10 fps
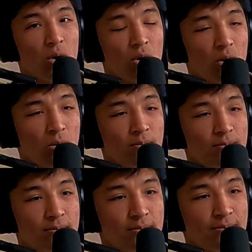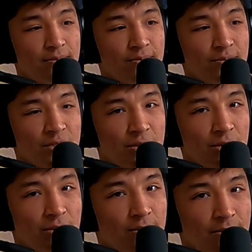home,
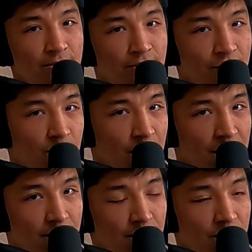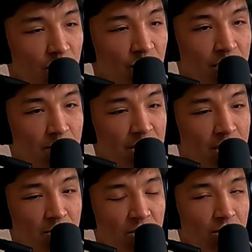so we didn't really spend
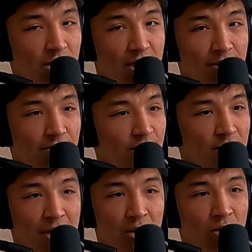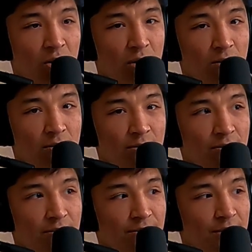time there at all.
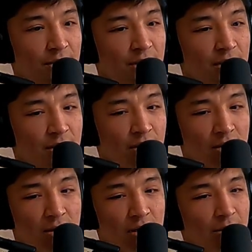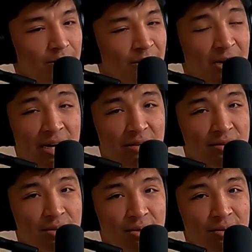Uh, kind
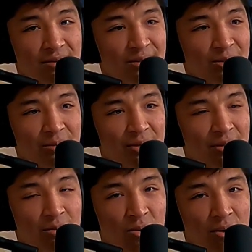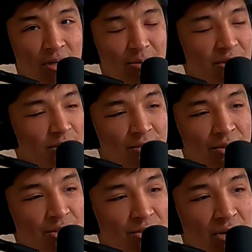of saw a little bit in the morning, but we
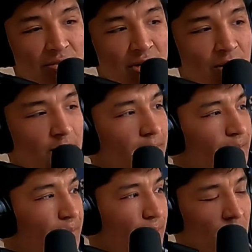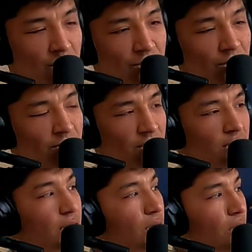were just driving out. Drove
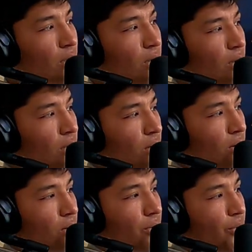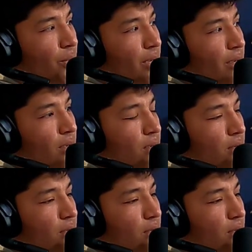uh, all the way